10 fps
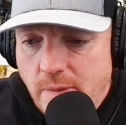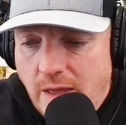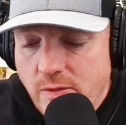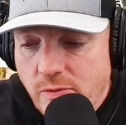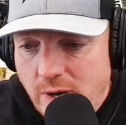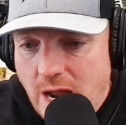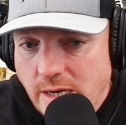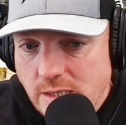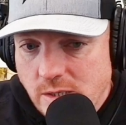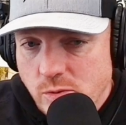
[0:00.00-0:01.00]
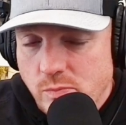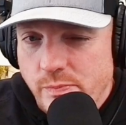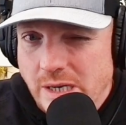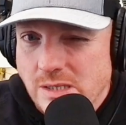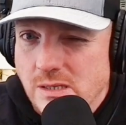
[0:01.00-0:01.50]
and the
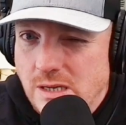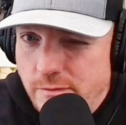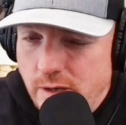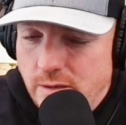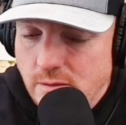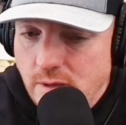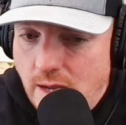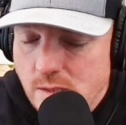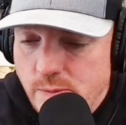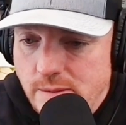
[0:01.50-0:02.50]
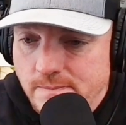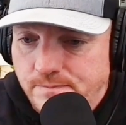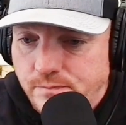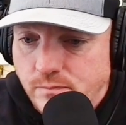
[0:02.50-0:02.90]
392, but it's a different 8-speed.